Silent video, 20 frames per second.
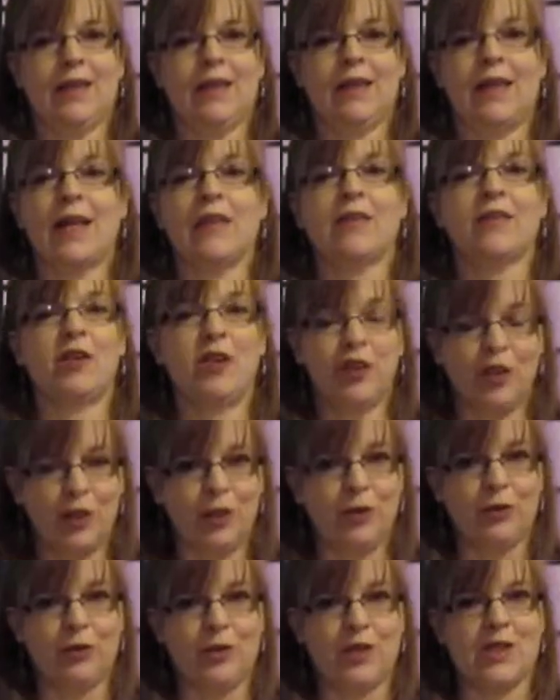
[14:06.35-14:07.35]
That's
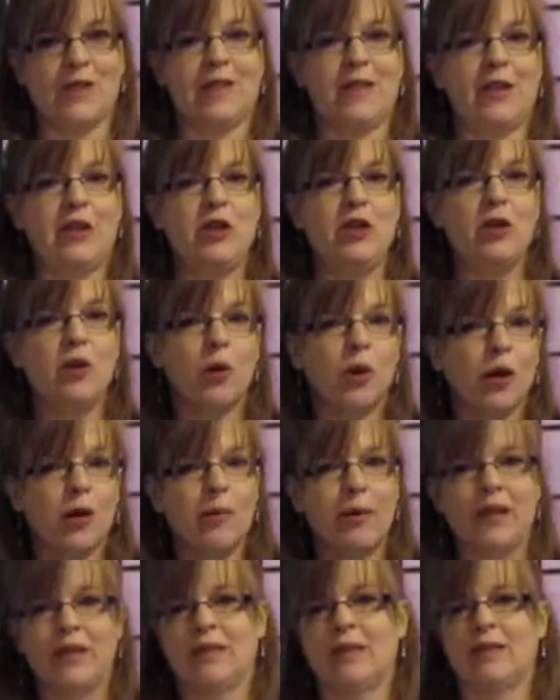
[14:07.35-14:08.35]
huge. It's
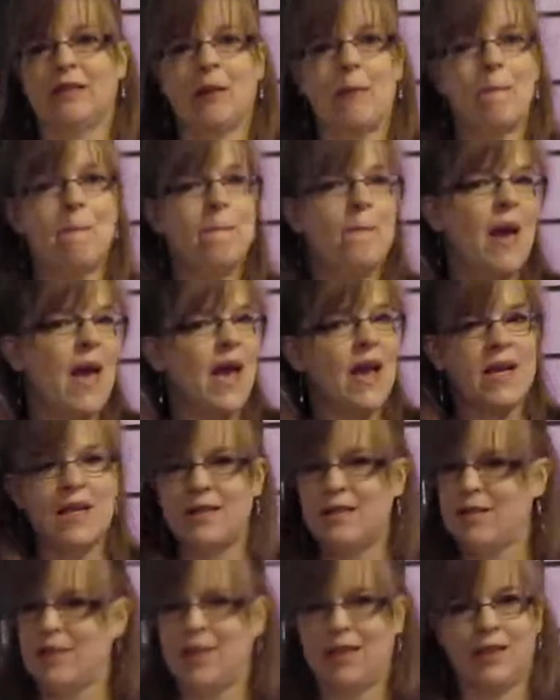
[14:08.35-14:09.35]
enormous. It's
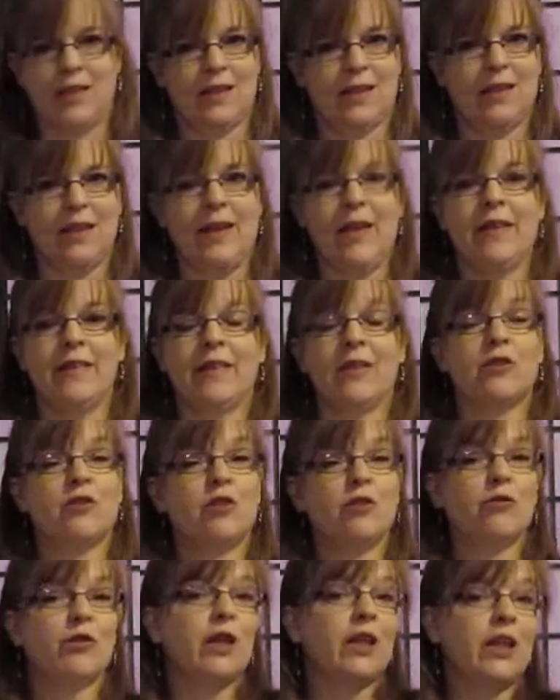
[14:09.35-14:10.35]
amazing.
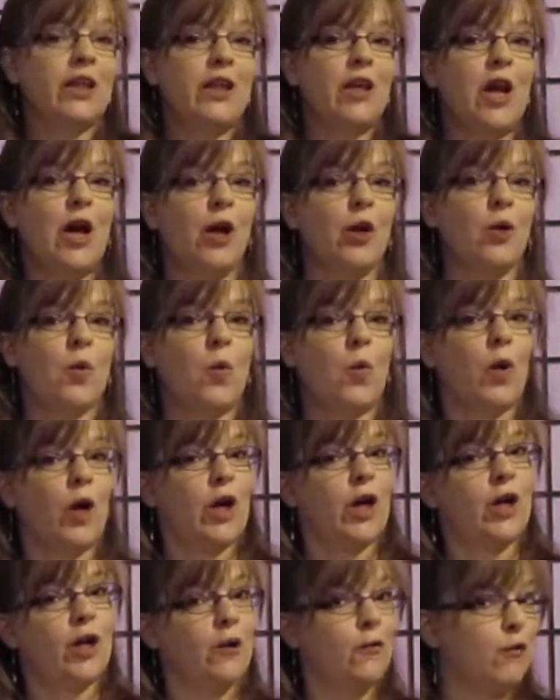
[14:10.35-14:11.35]
There's really no
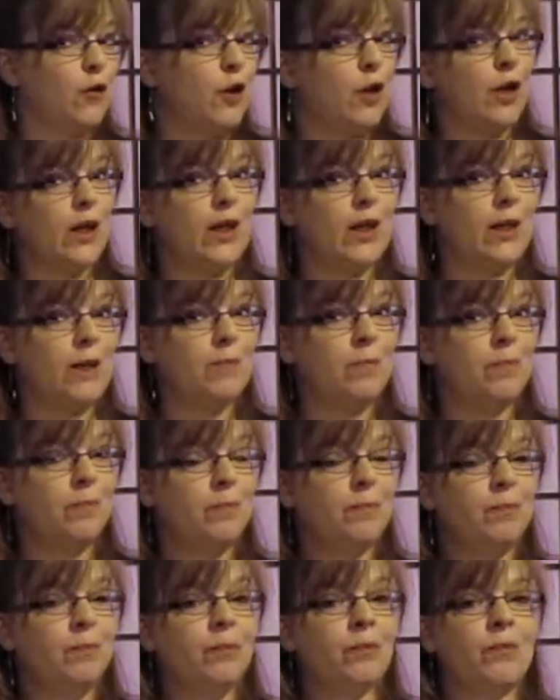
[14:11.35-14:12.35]
word for it.
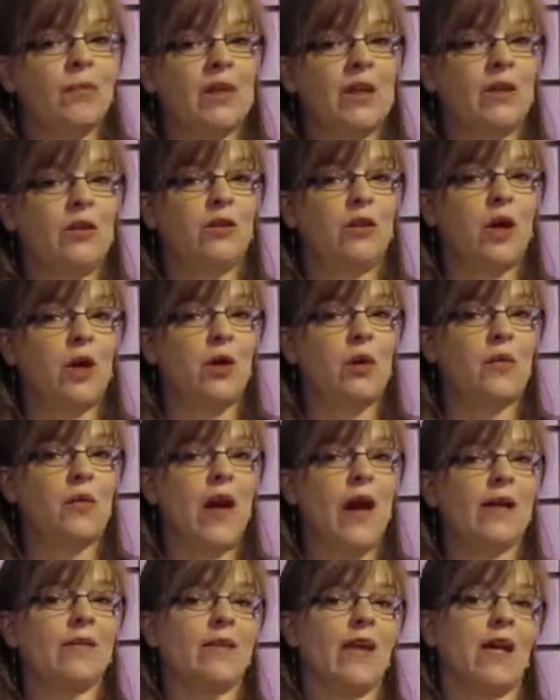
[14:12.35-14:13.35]
So
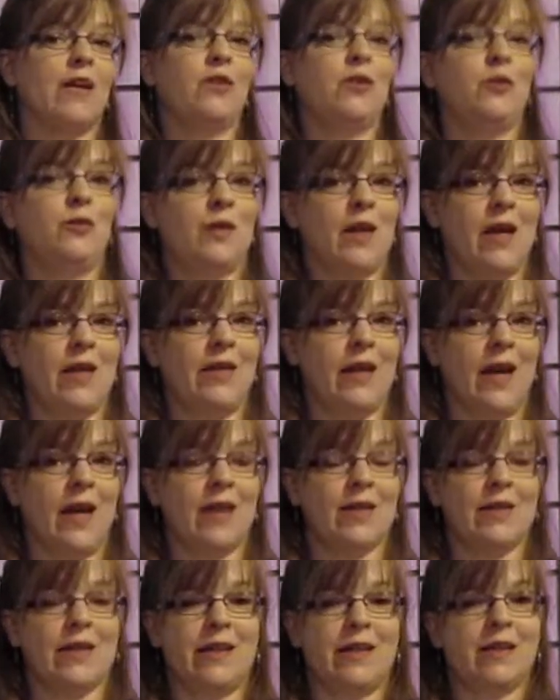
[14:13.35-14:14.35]
that's how you sign
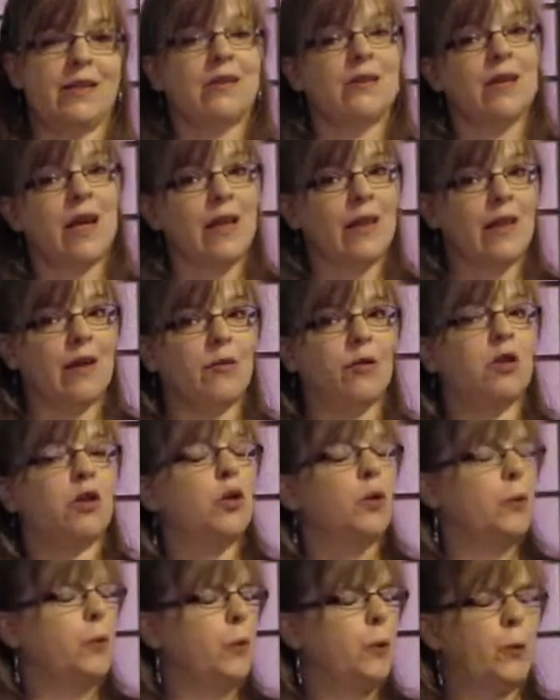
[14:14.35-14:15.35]
that in sign
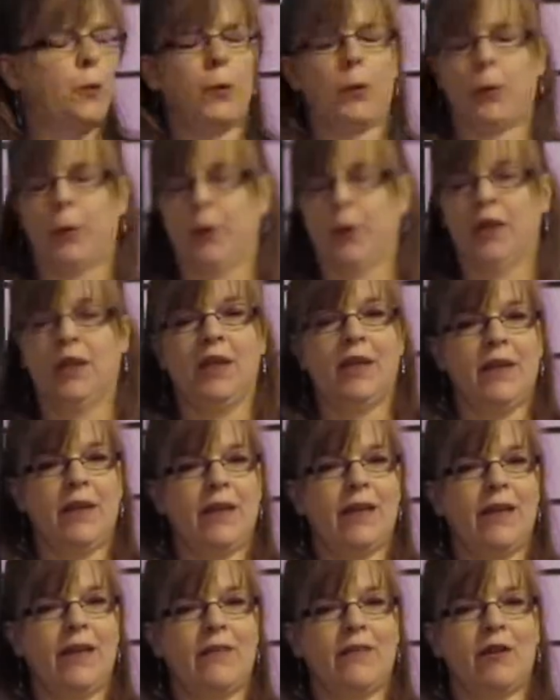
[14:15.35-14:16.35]
language.
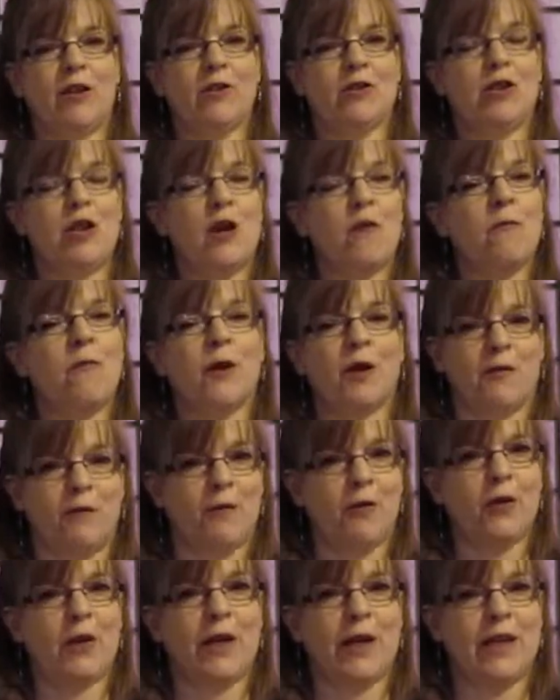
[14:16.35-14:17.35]
If there's no word
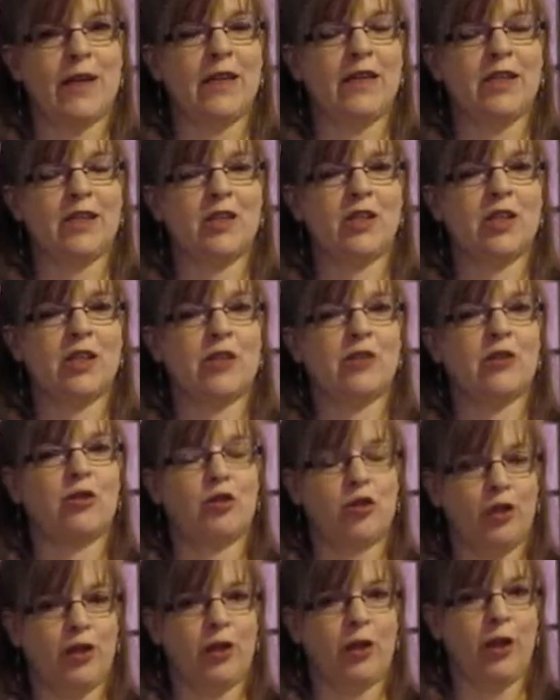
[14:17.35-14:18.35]
for it and it's just
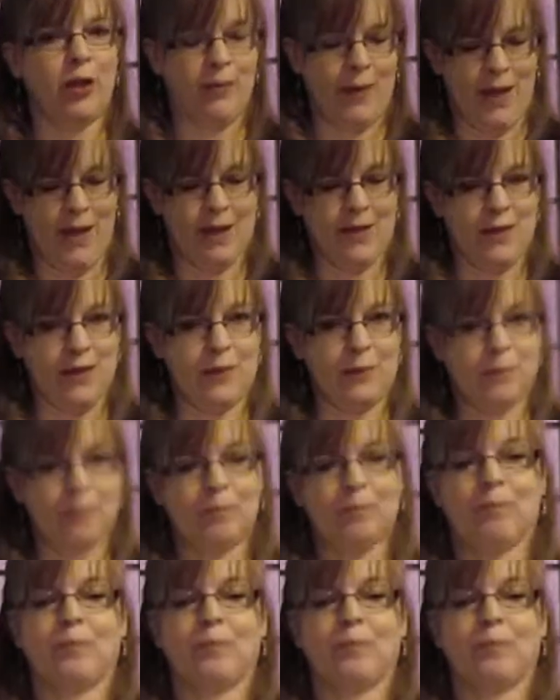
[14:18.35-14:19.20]
truly amazing.